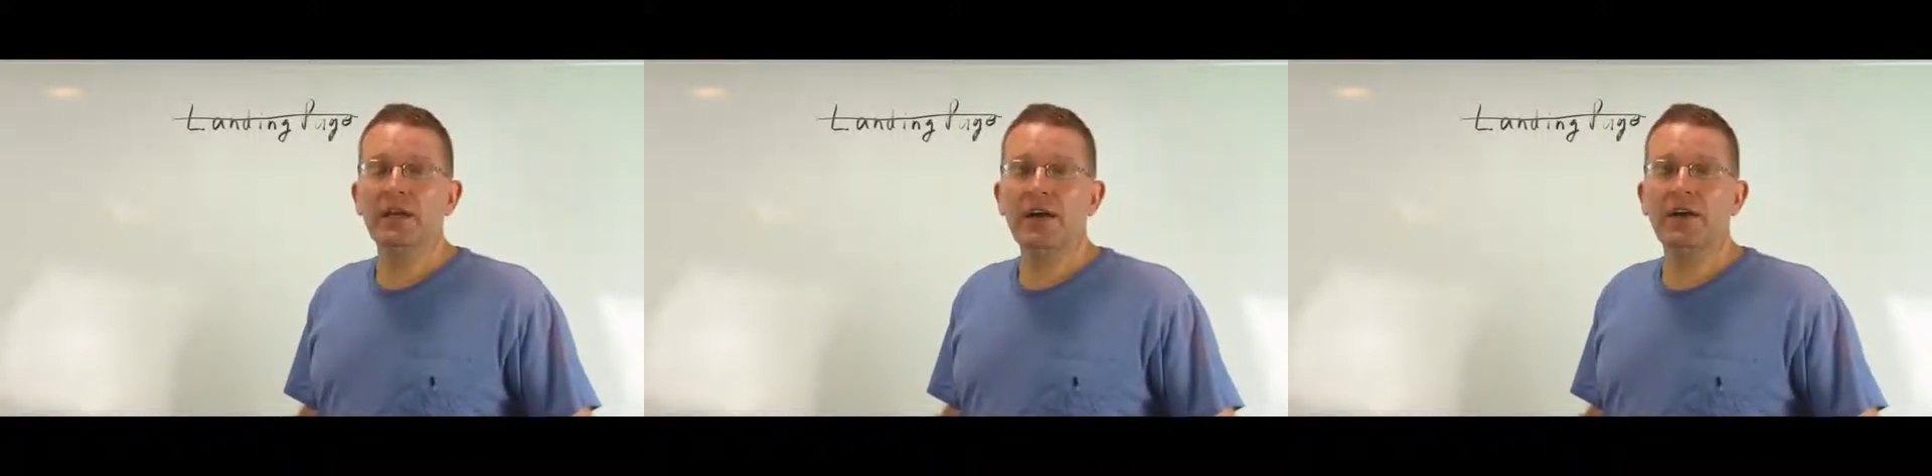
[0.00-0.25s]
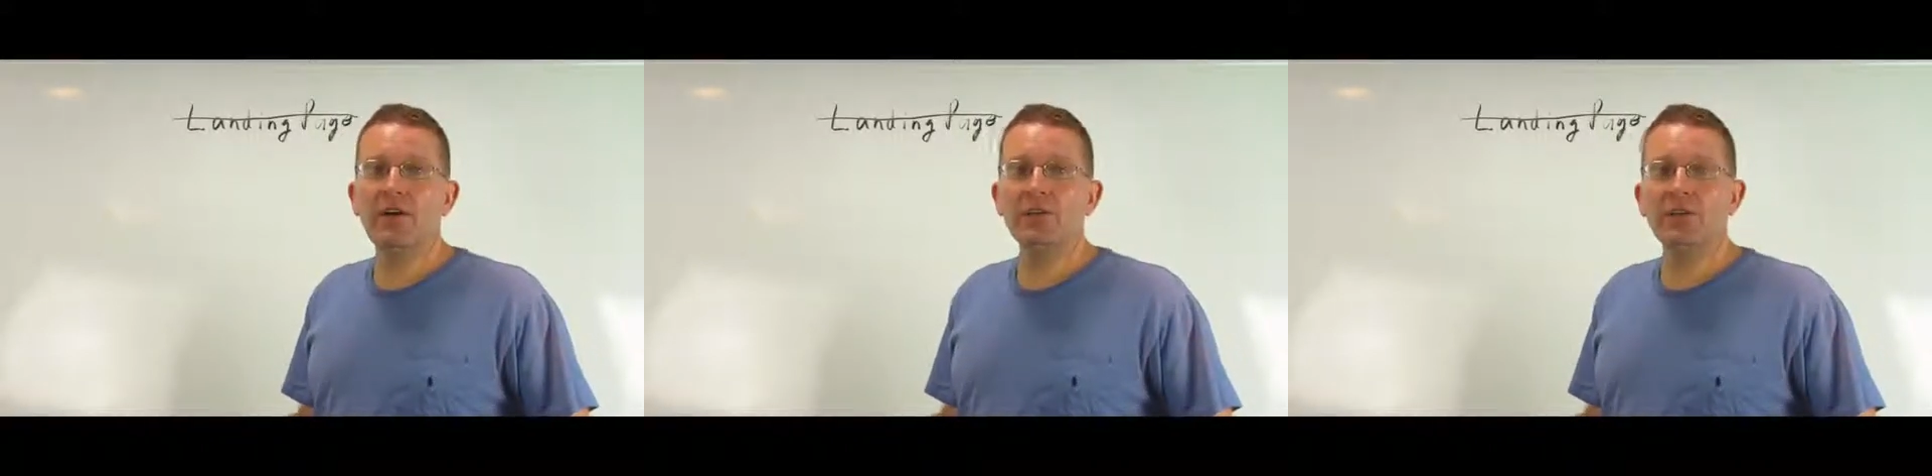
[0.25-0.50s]

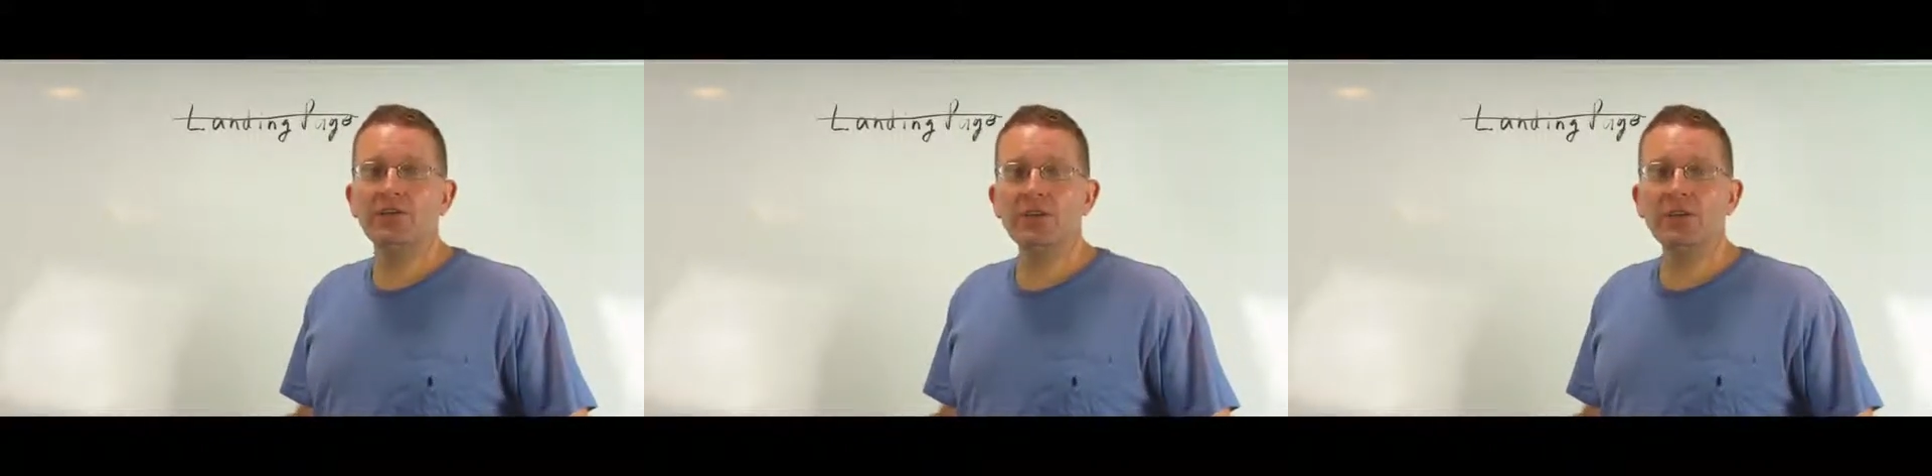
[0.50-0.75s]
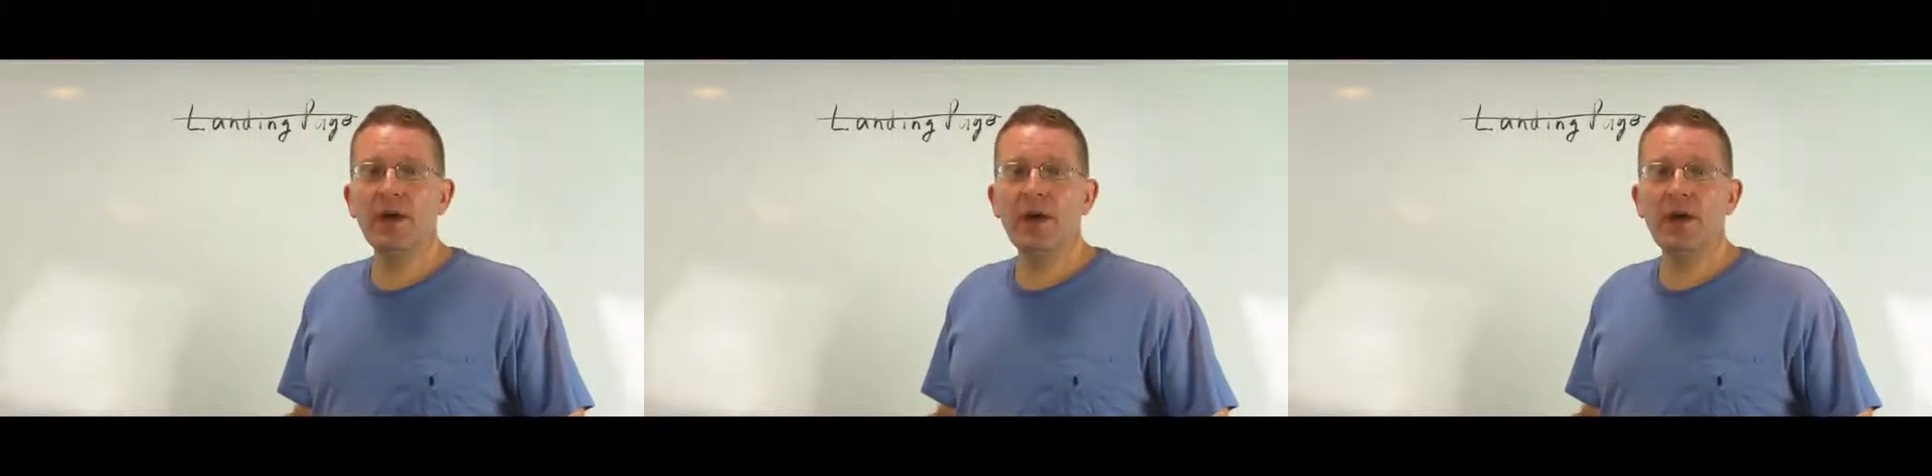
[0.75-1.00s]
Now, if
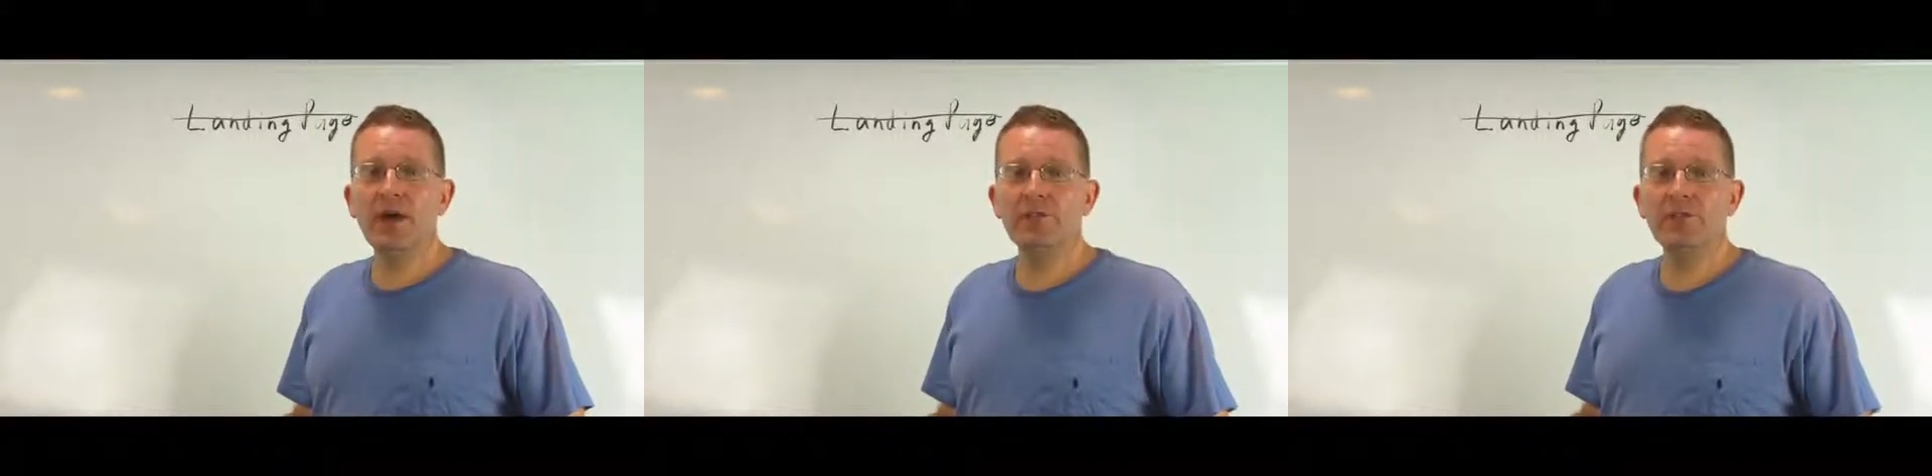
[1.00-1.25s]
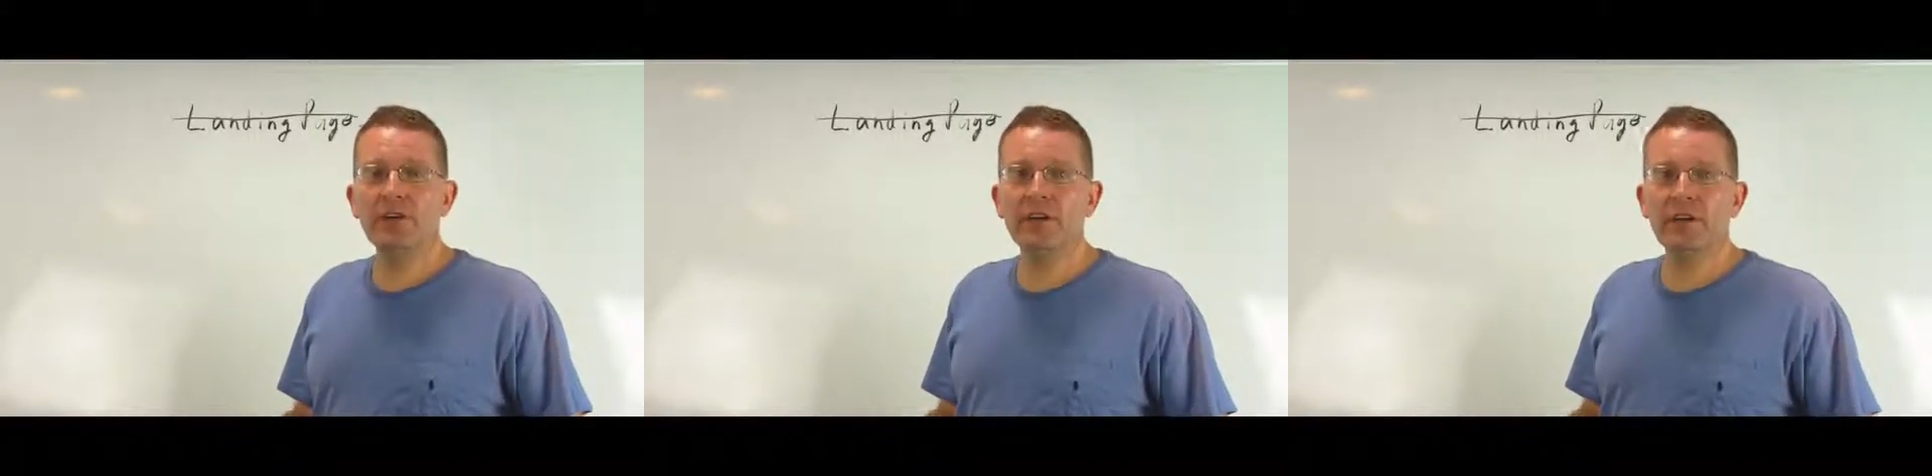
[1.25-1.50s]
you
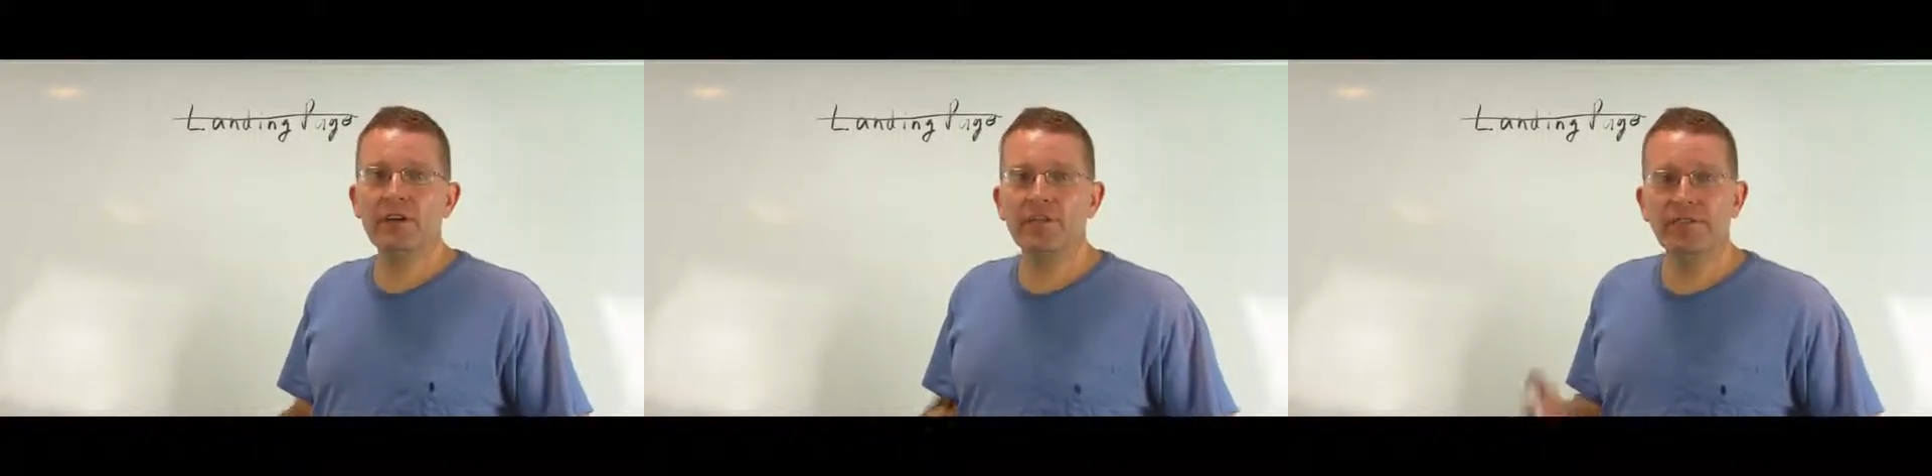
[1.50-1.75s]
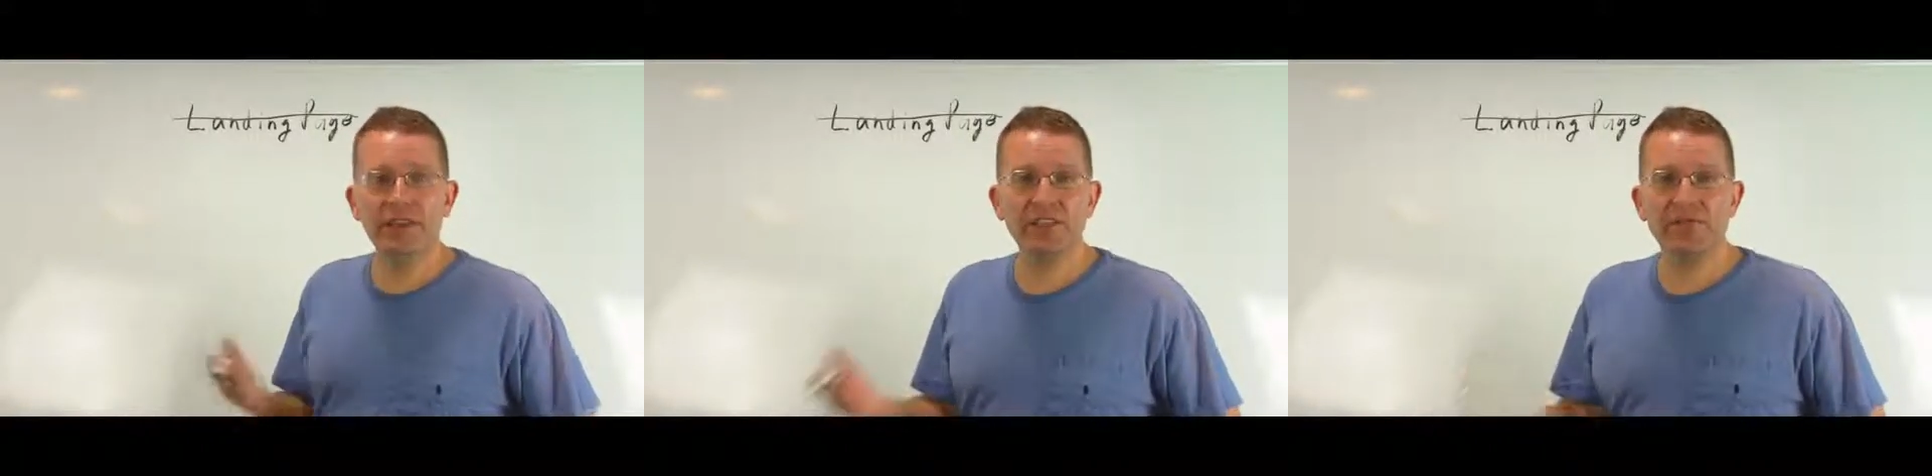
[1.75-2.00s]
have a
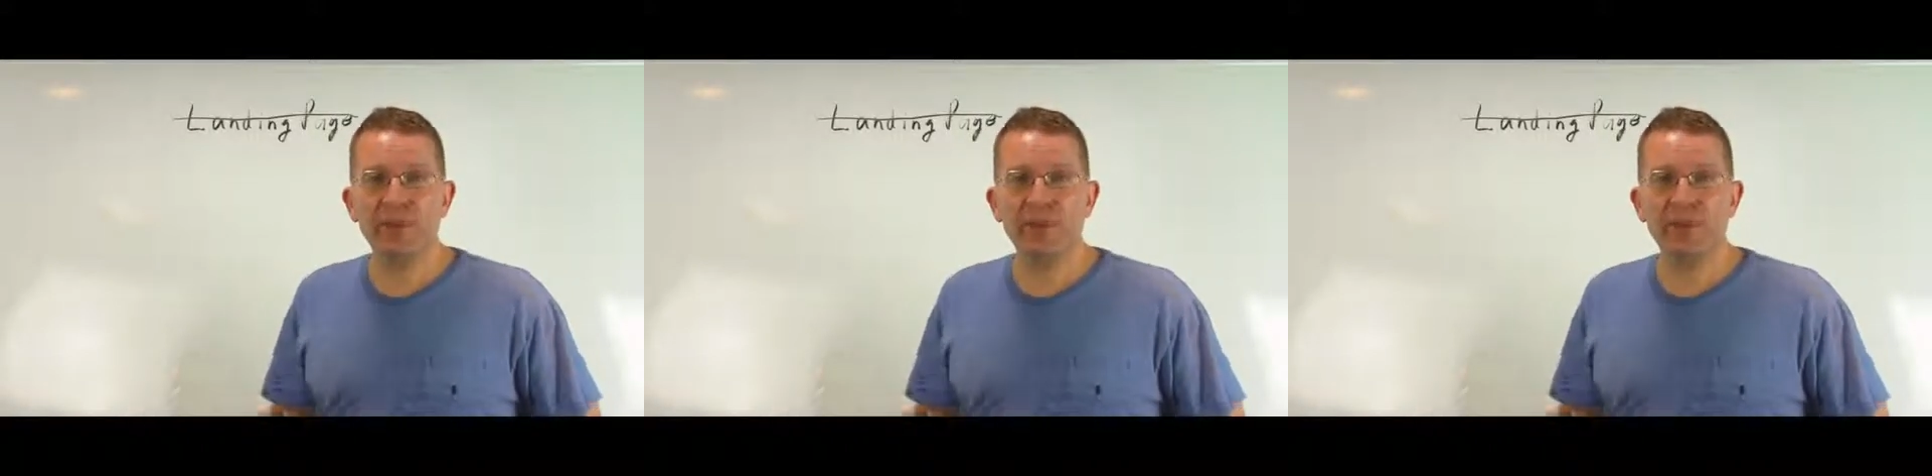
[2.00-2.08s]
face